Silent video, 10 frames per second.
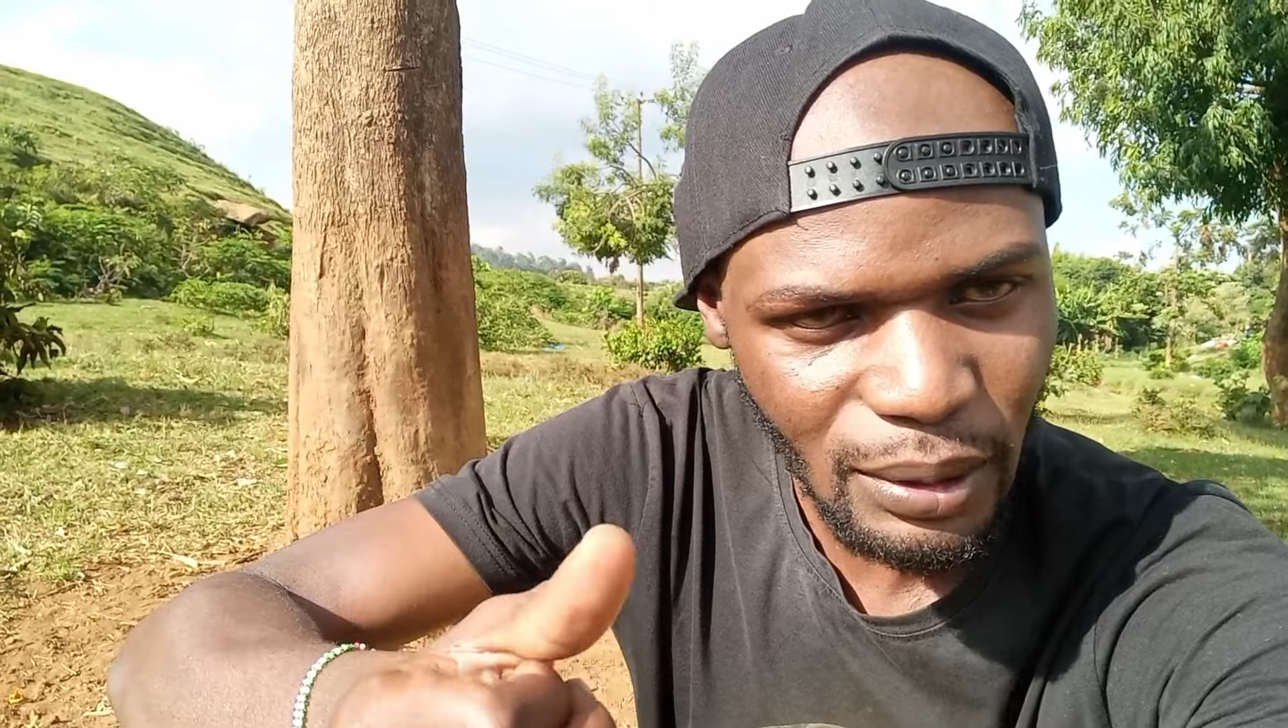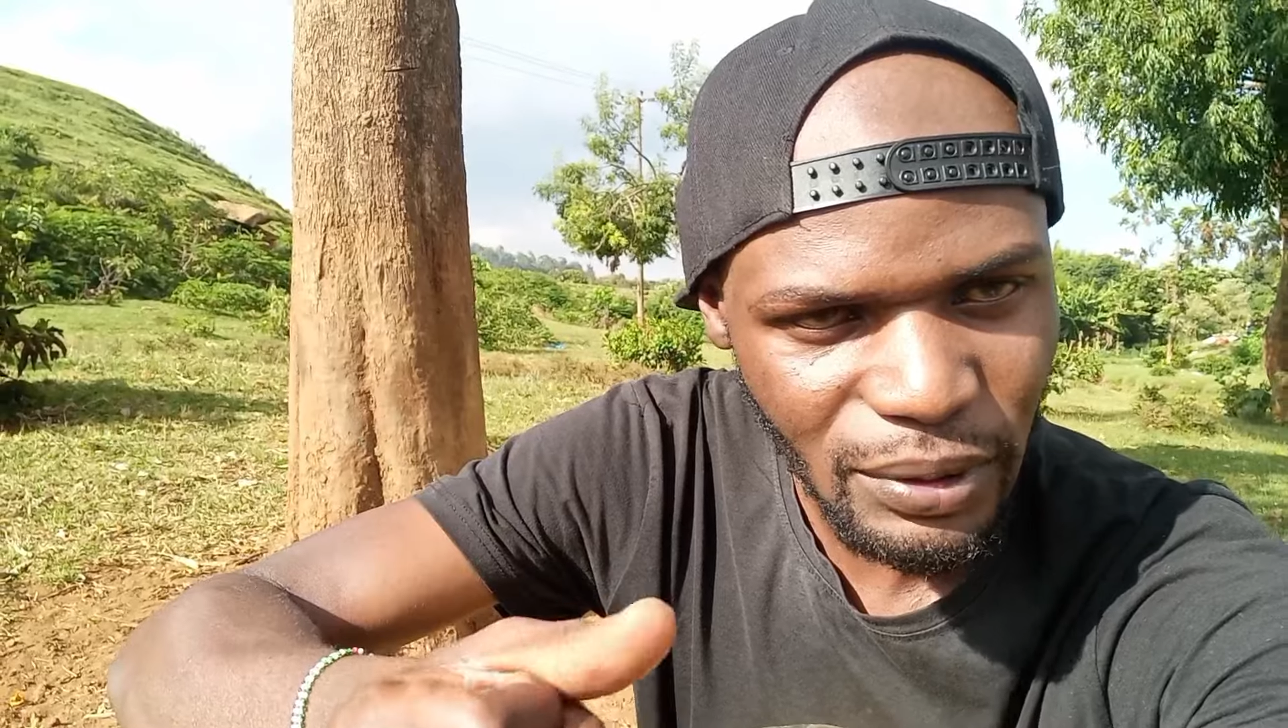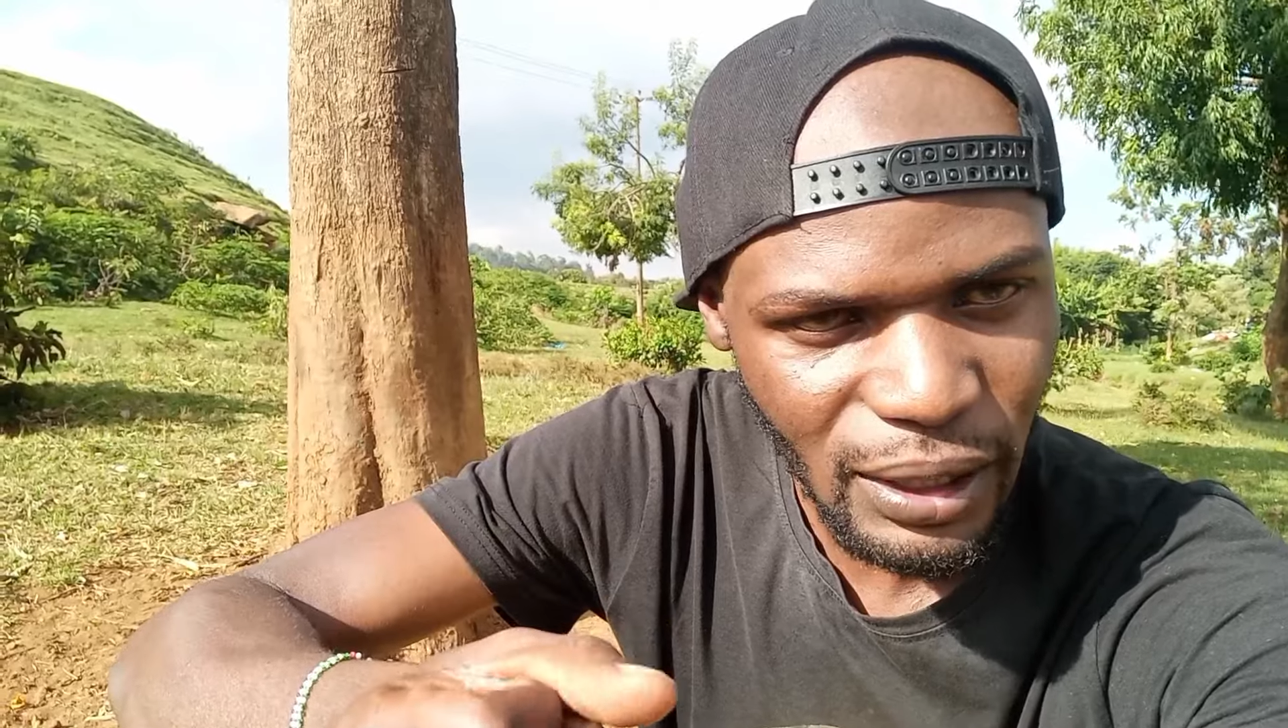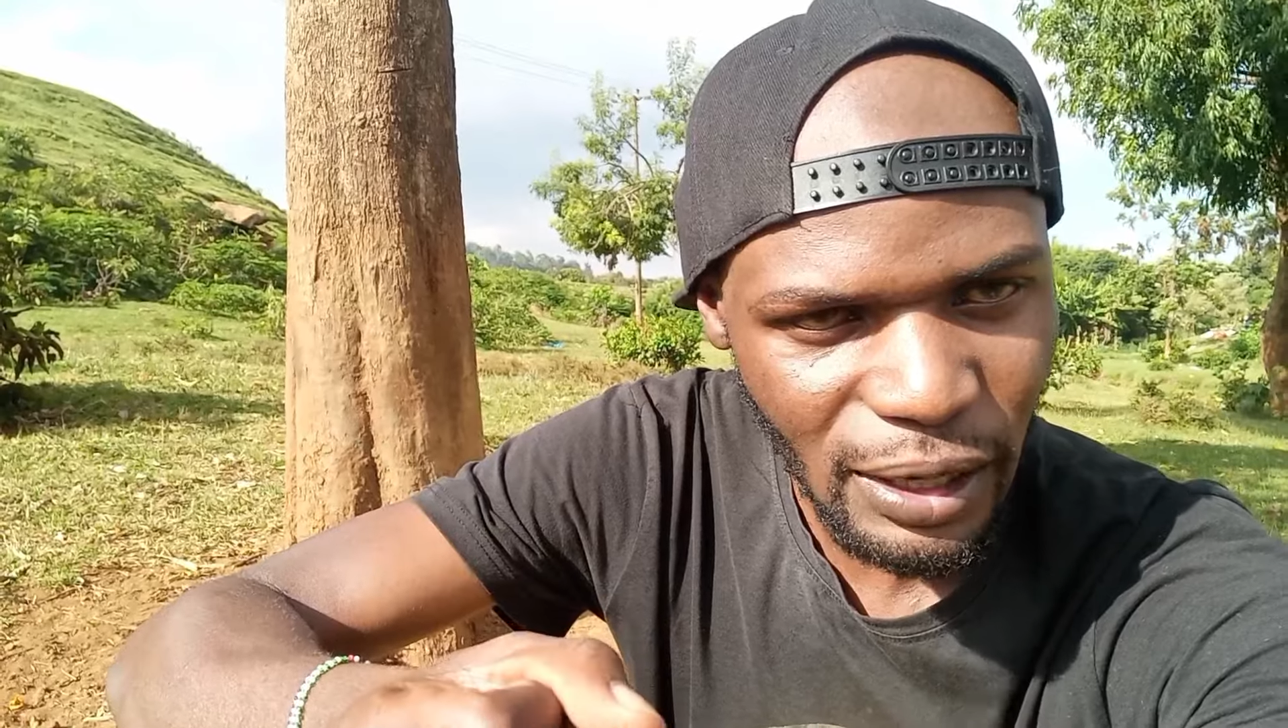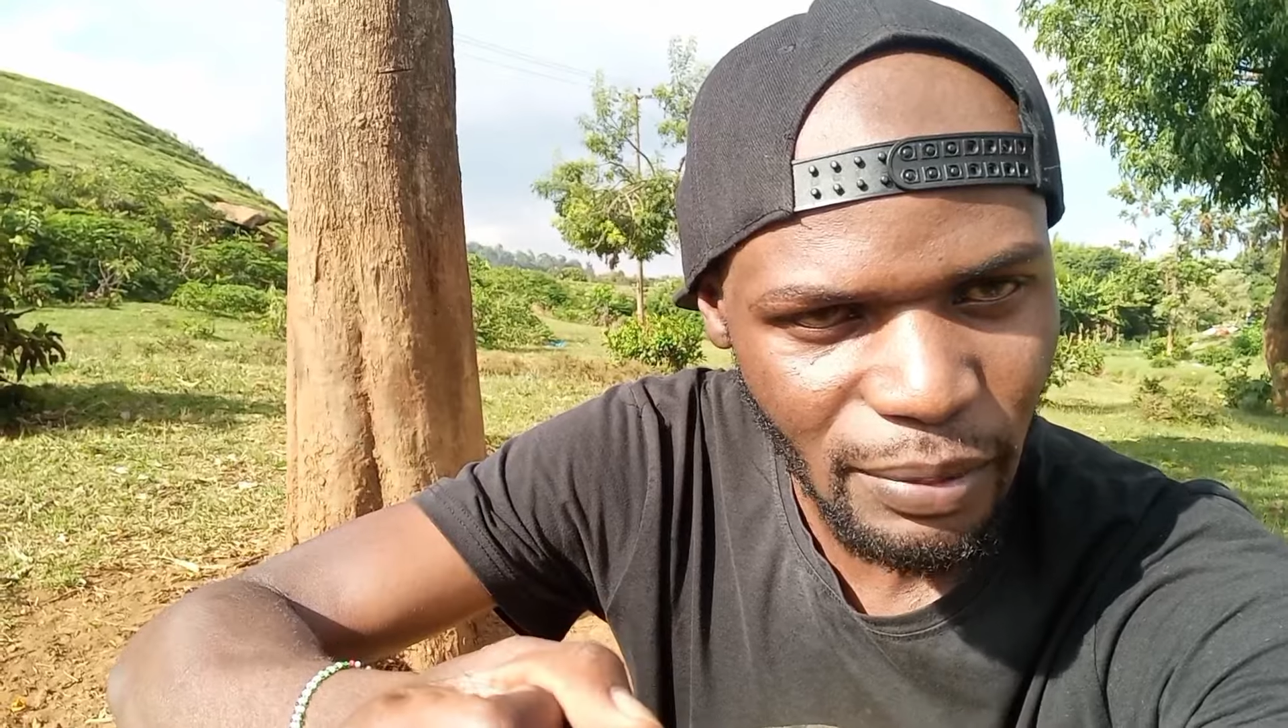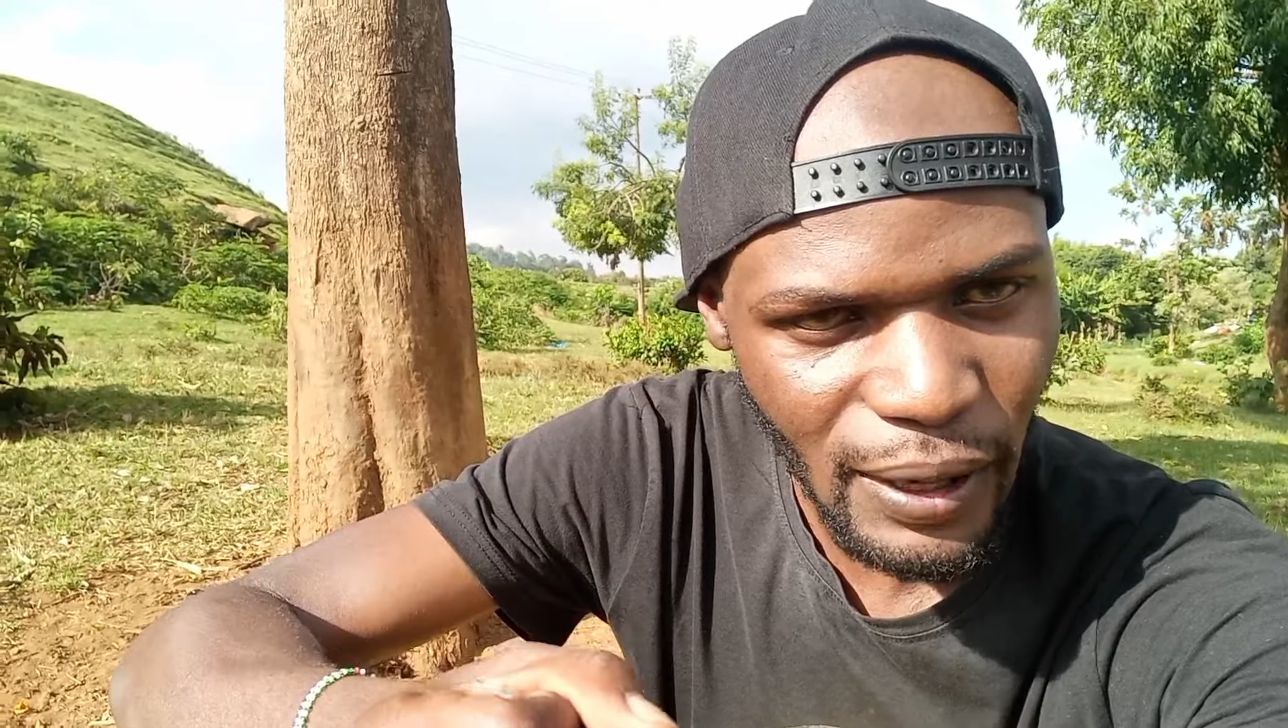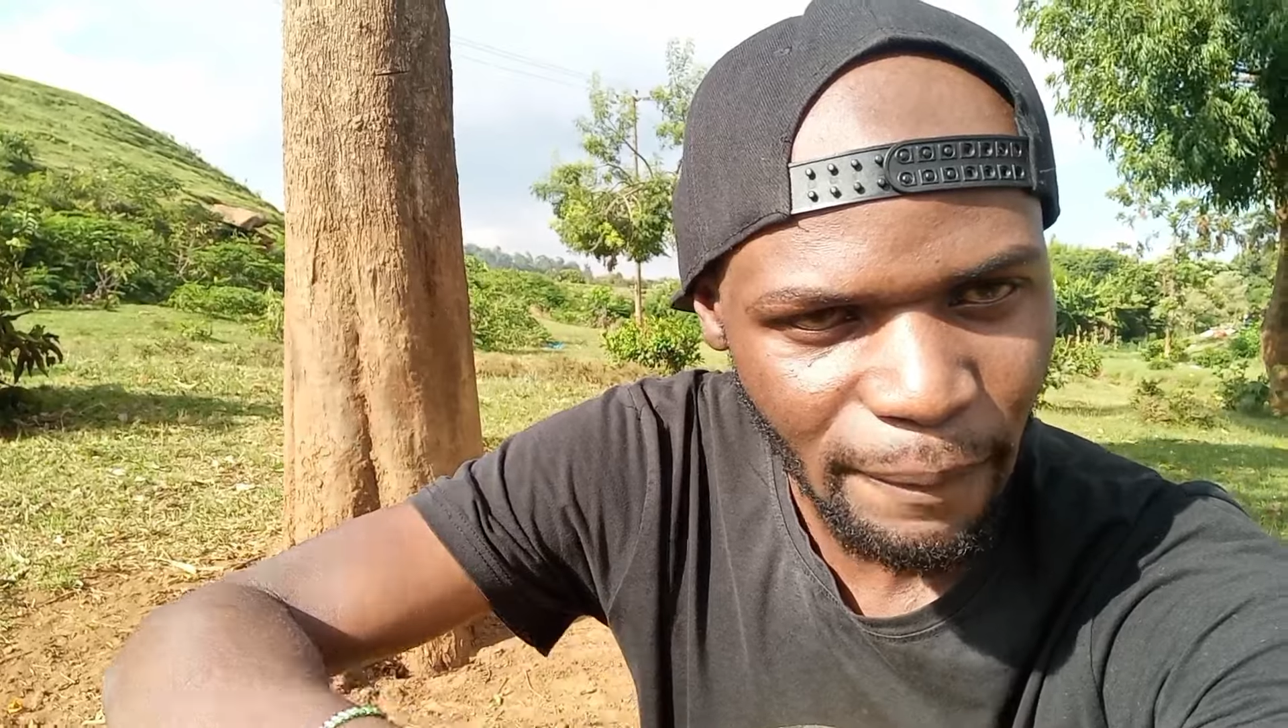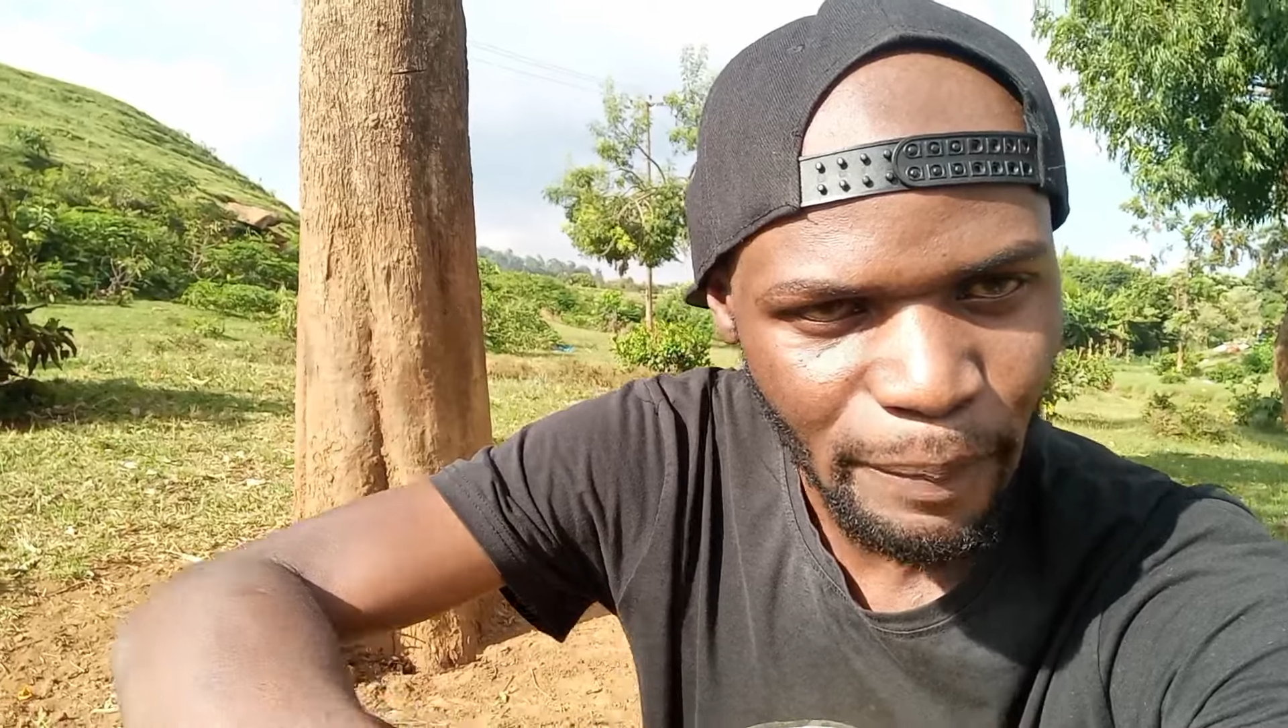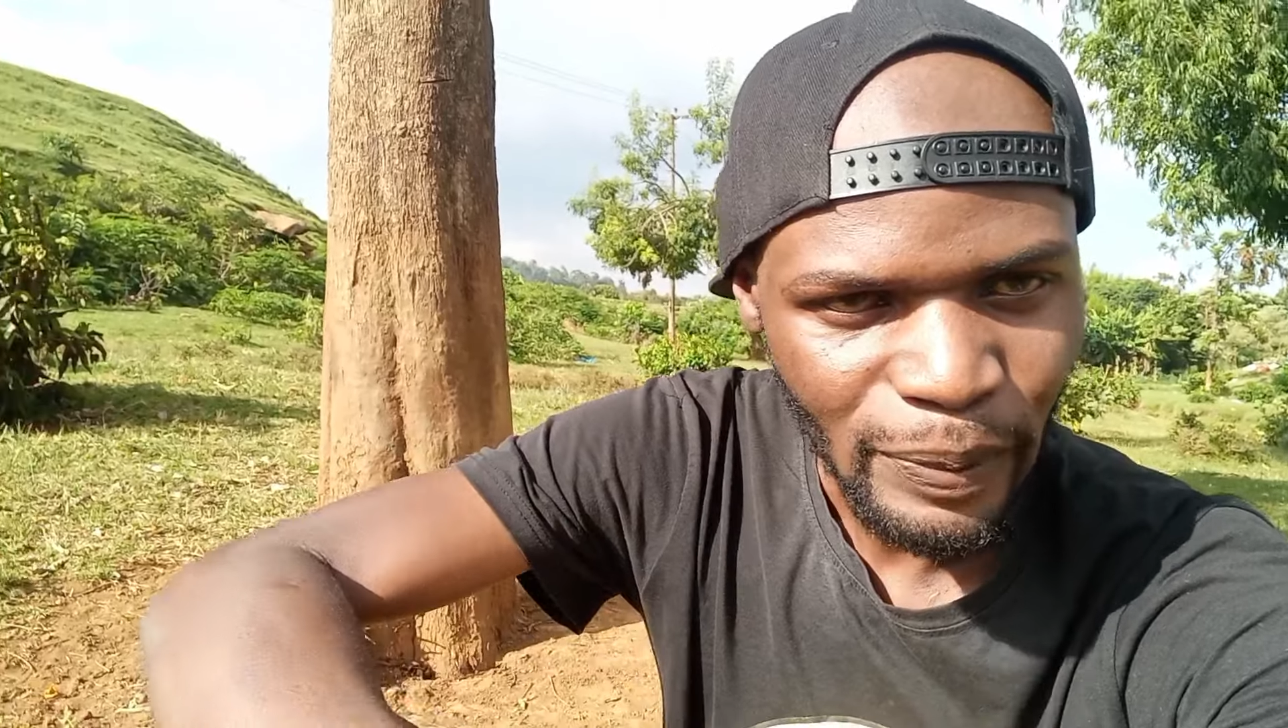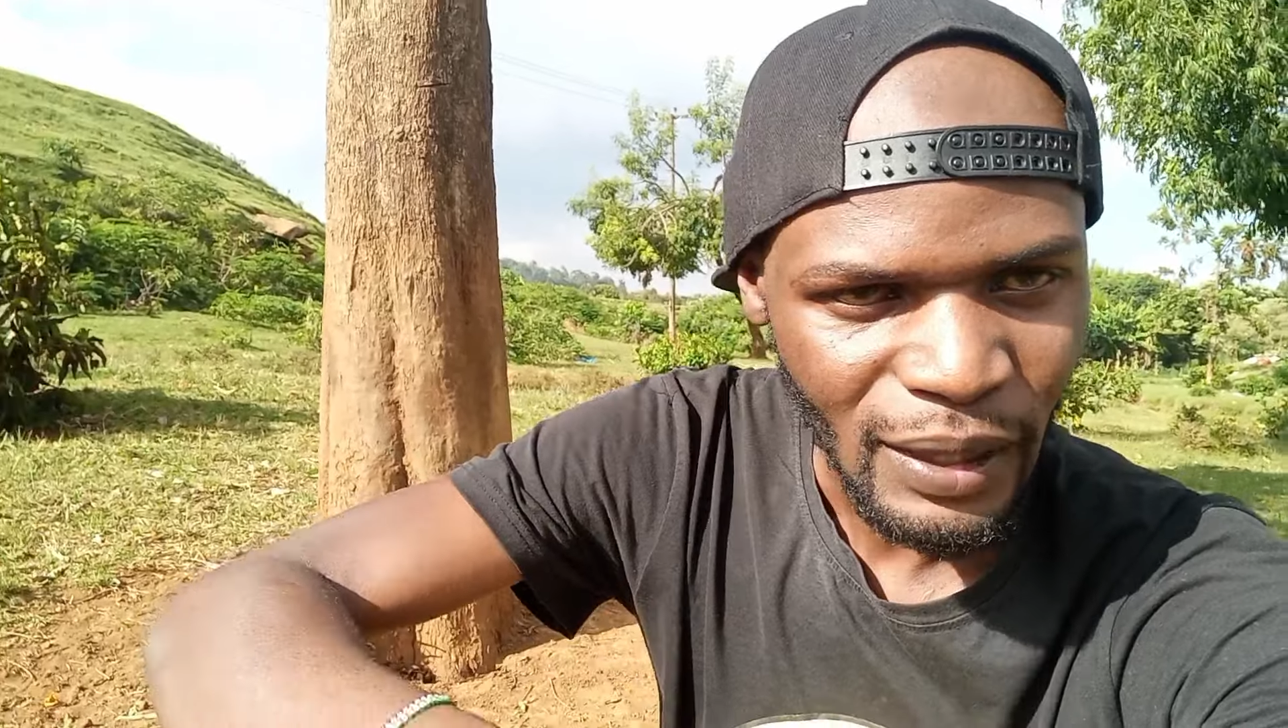subscribers,